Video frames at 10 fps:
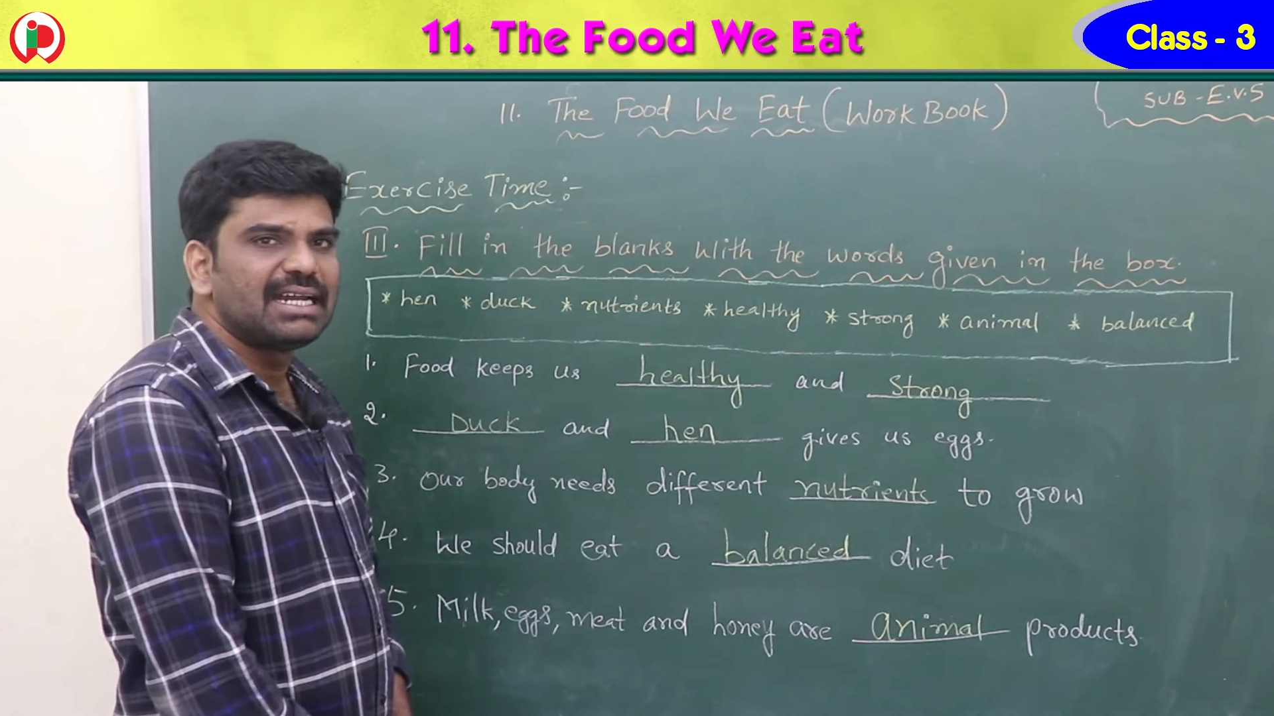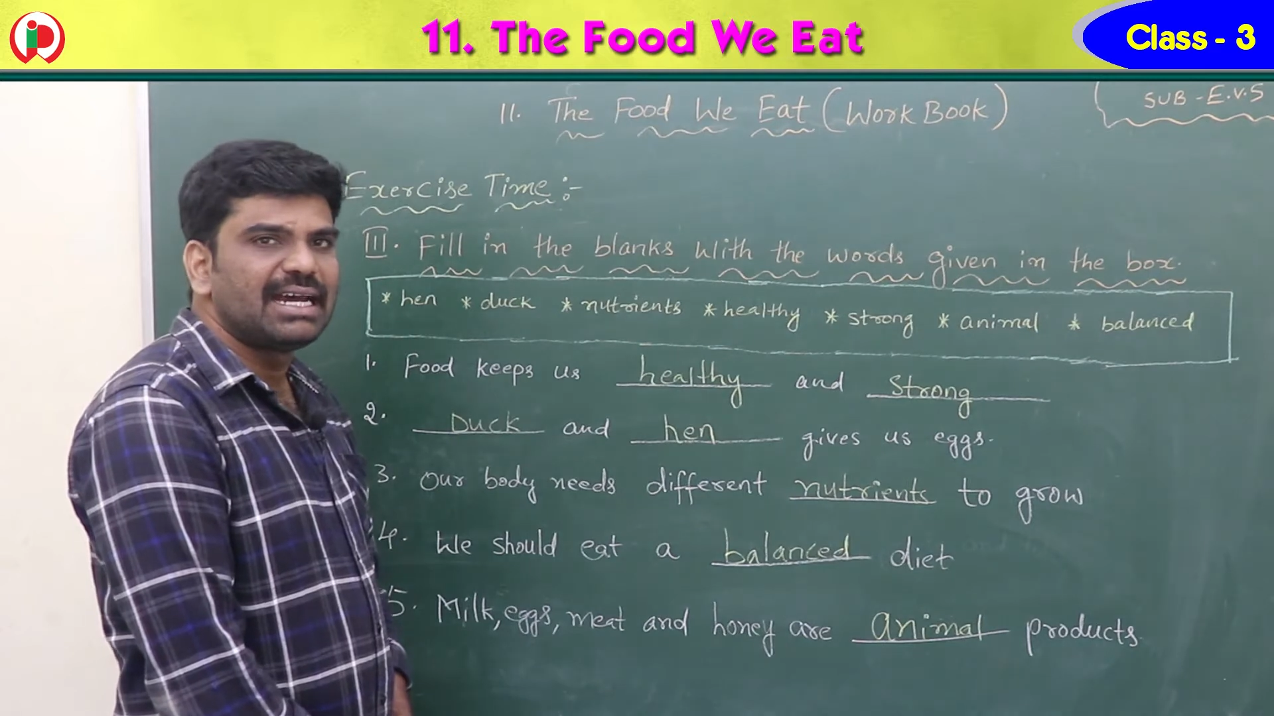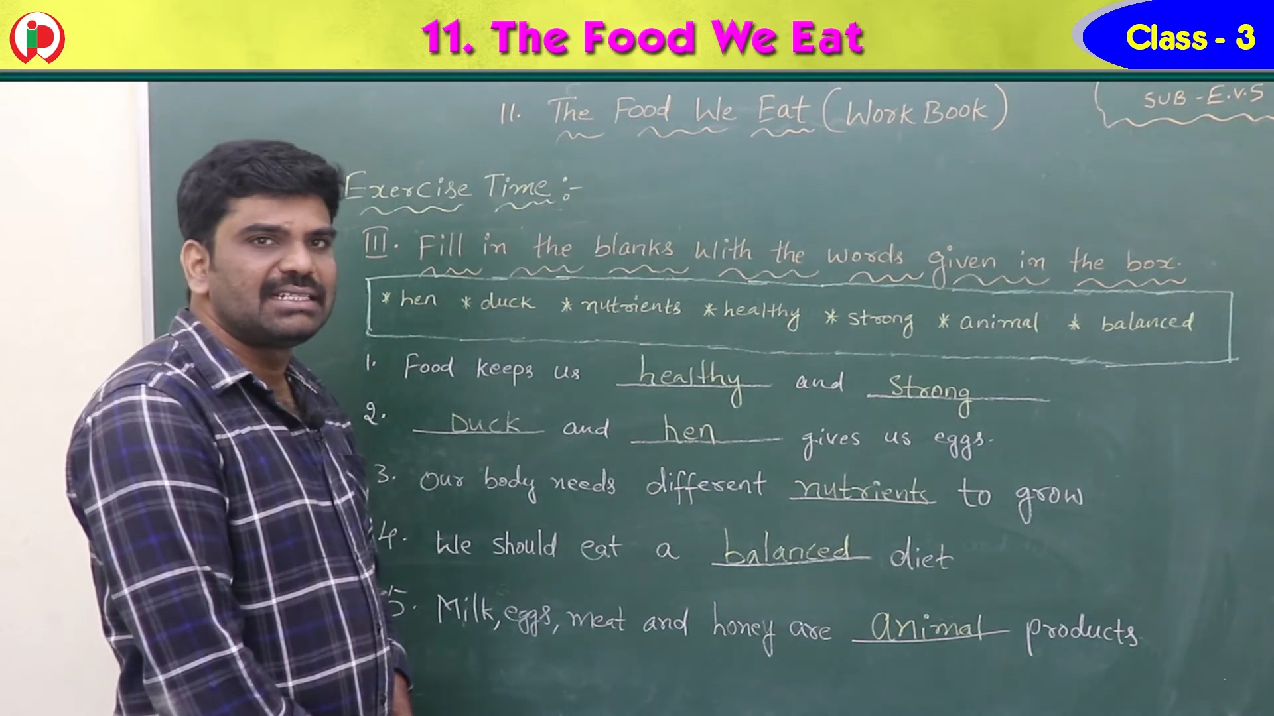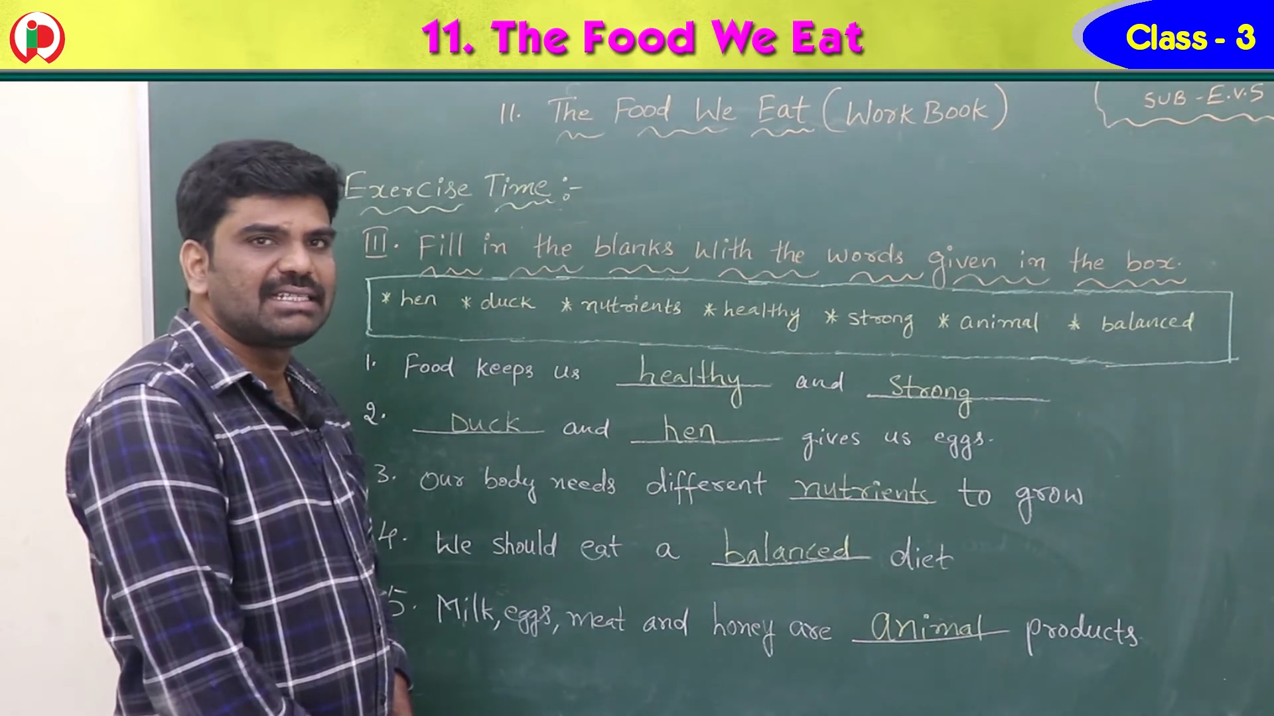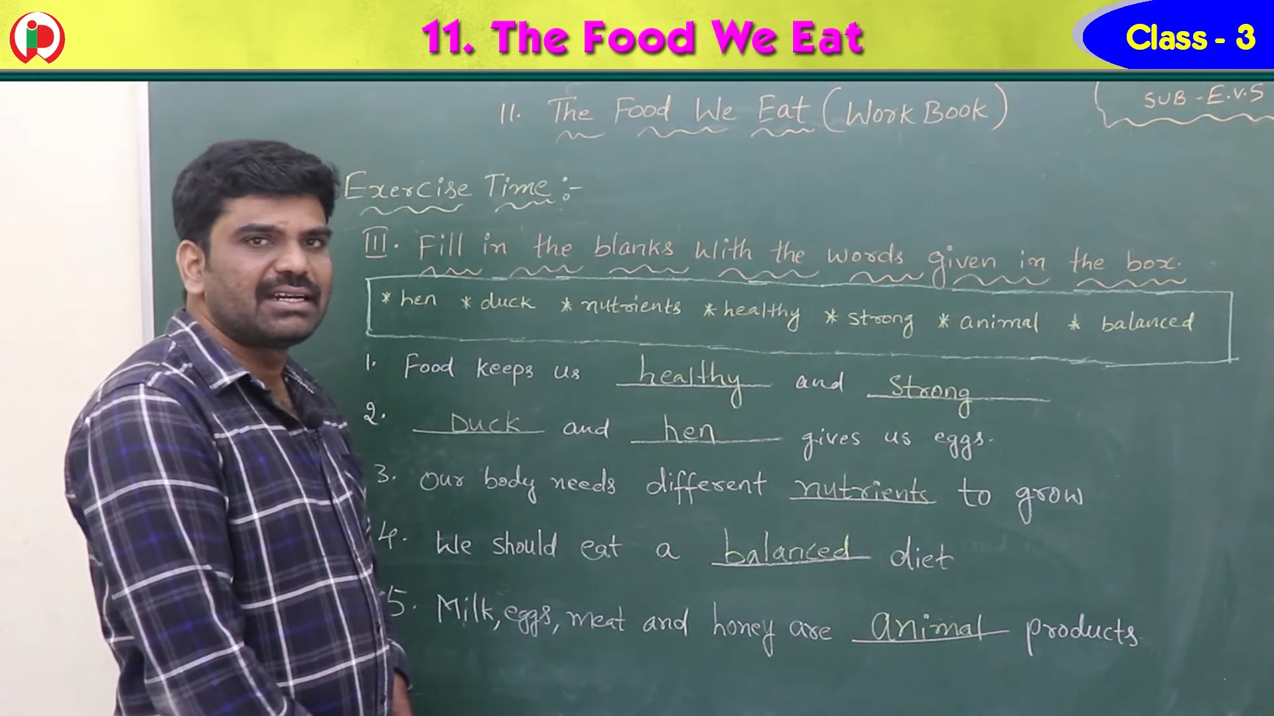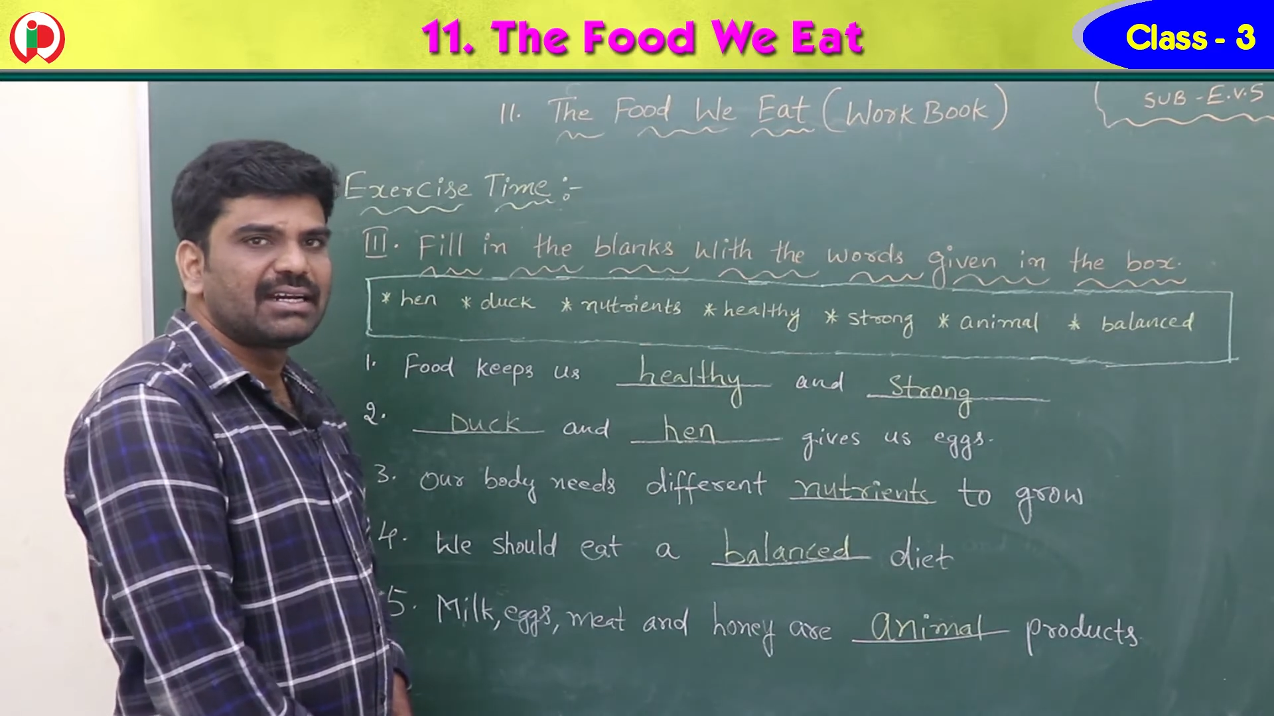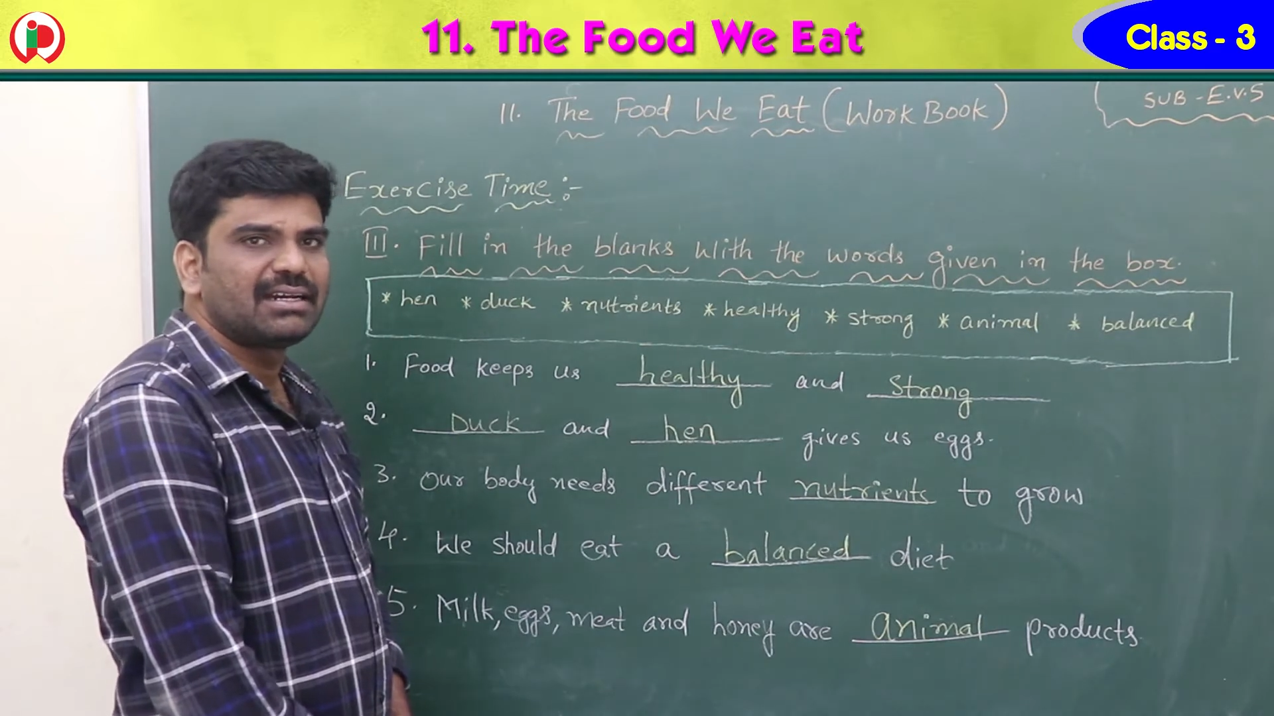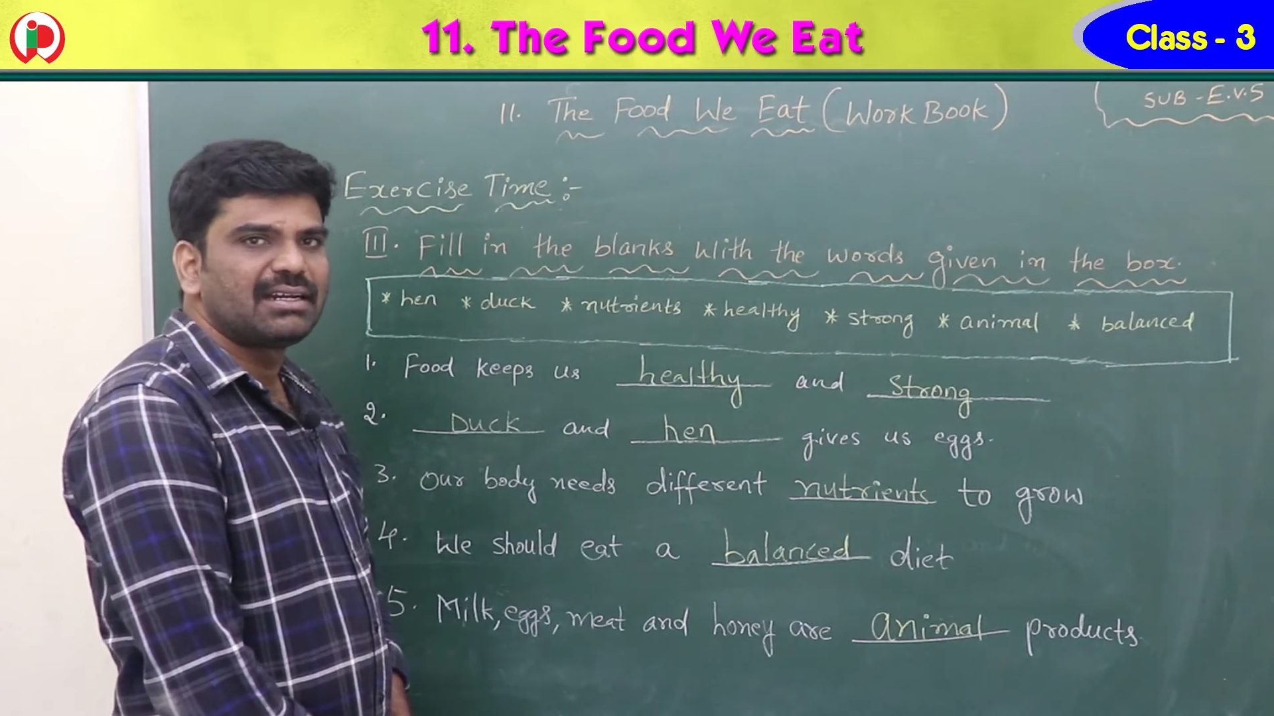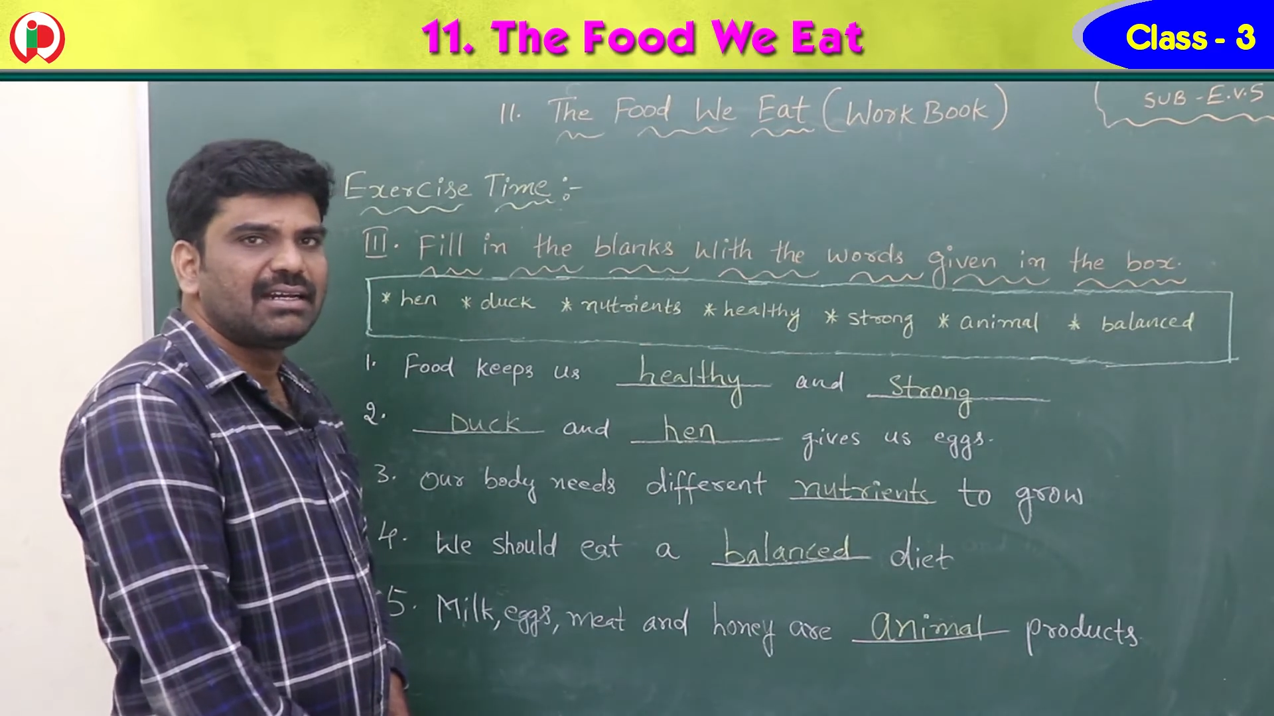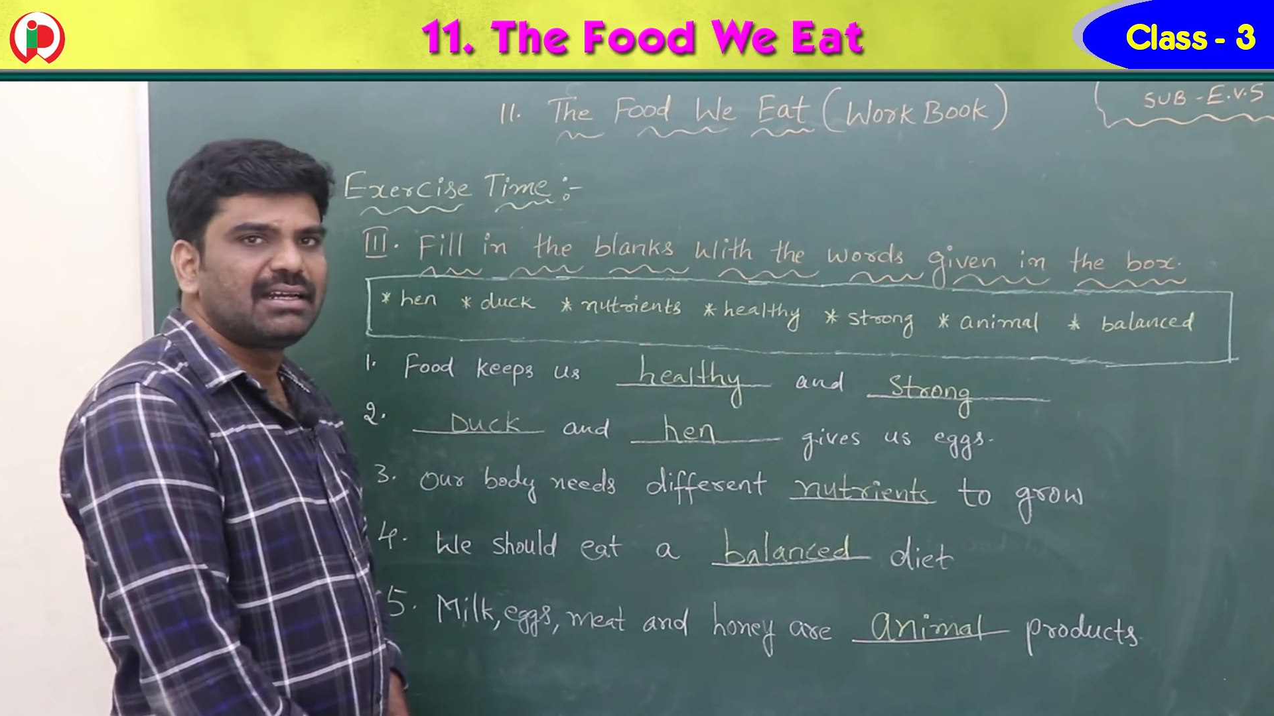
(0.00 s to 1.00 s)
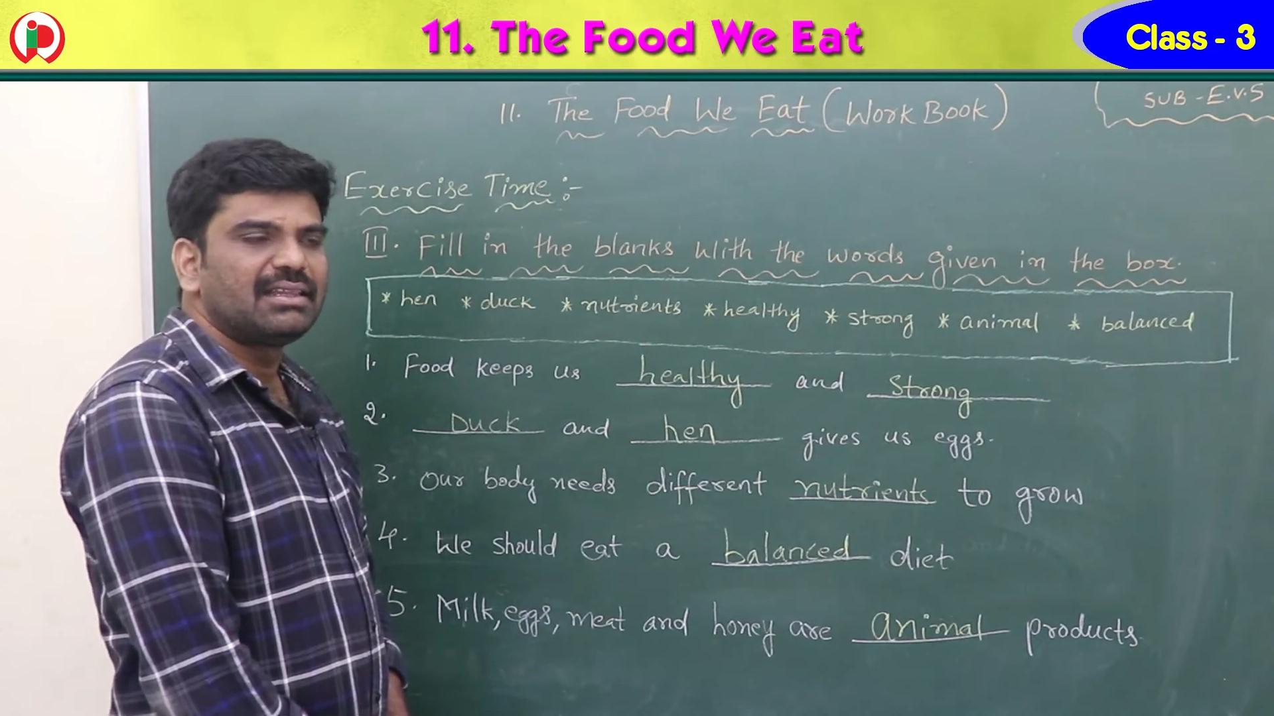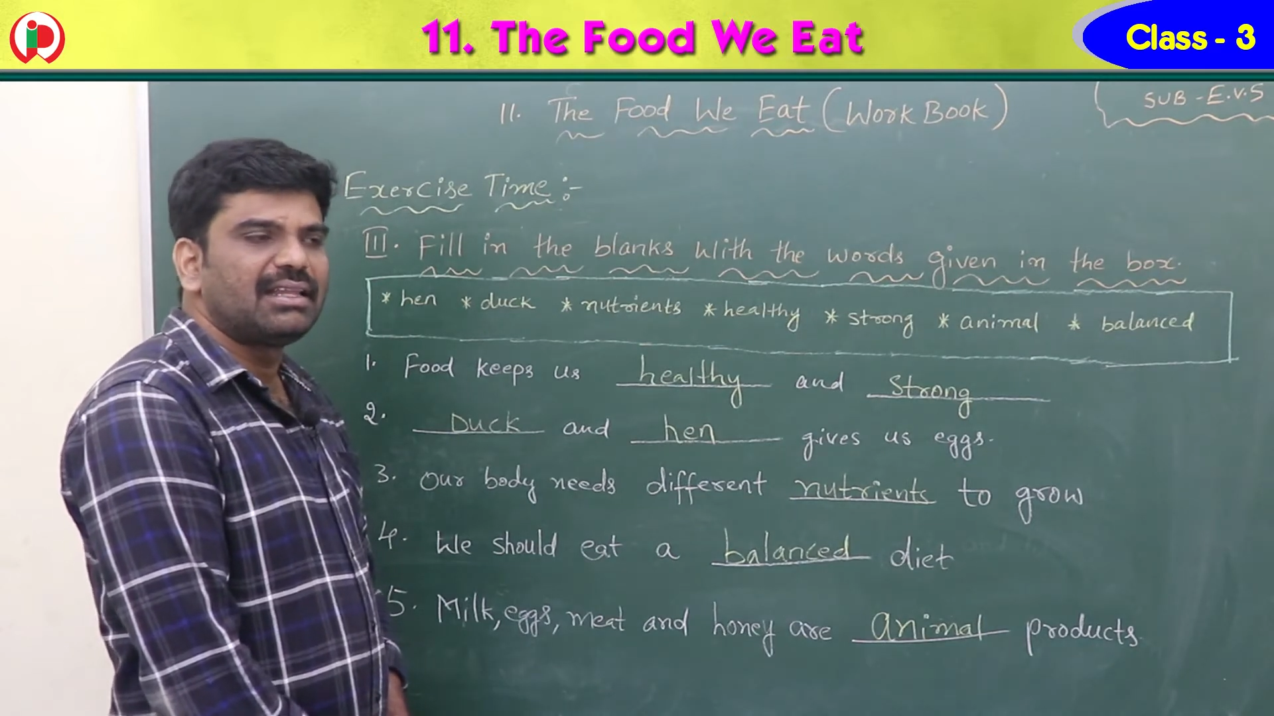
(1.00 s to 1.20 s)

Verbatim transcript: diet children?